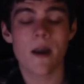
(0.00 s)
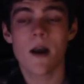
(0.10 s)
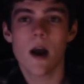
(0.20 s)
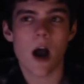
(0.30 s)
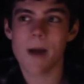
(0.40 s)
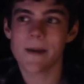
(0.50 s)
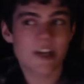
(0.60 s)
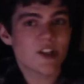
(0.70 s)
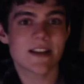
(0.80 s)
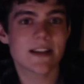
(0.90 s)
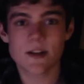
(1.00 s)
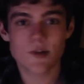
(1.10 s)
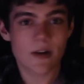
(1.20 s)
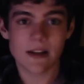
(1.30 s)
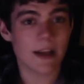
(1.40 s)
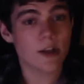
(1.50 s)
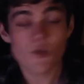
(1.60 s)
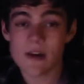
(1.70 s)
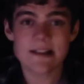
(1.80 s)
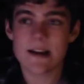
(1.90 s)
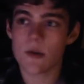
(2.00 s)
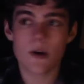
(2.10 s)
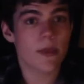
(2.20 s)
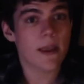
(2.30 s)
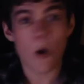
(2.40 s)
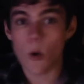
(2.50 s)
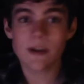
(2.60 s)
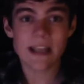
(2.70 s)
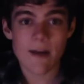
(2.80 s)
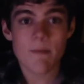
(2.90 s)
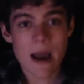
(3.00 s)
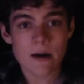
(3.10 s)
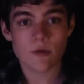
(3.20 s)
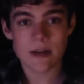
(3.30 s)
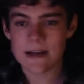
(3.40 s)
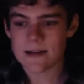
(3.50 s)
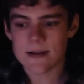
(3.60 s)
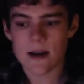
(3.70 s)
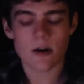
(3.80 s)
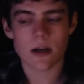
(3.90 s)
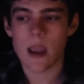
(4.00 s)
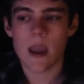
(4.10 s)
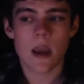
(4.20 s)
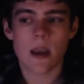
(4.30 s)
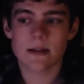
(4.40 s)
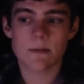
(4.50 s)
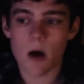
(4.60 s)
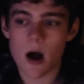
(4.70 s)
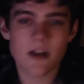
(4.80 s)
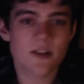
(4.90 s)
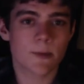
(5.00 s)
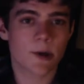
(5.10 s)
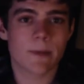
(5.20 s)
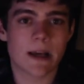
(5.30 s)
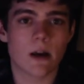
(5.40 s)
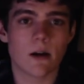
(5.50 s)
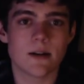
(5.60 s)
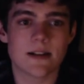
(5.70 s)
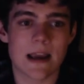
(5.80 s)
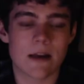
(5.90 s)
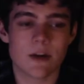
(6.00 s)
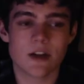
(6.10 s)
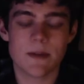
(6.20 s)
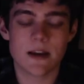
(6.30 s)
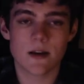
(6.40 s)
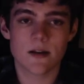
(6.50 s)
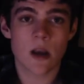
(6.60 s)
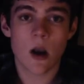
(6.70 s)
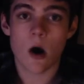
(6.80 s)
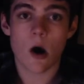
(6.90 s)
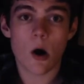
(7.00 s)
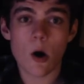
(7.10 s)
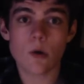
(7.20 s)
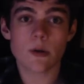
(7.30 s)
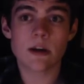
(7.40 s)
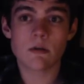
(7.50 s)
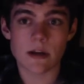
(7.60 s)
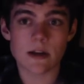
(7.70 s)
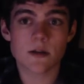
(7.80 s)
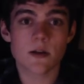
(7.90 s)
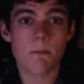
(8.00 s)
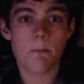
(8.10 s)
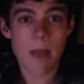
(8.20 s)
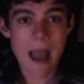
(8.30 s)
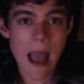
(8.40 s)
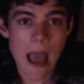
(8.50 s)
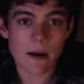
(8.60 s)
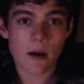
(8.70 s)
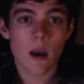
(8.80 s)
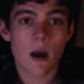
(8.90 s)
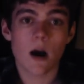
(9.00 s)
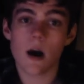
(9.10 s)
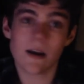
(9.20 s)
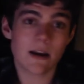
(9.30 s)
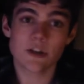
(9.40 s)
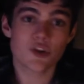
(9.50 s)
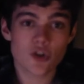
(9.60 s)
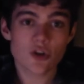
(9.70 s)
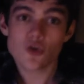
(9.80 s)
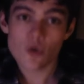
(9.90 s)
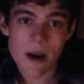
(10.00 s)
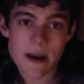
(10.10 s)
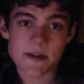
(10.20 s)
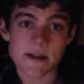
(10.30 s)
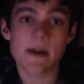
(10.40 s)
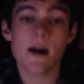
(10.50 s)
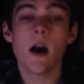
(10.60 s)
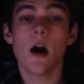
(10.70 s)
Um, and I just think that's cra- like it's crazy how they only have bad ingredients there, and it's impossible to make a good sandwich because all the ingredients are bad. It's just crazy.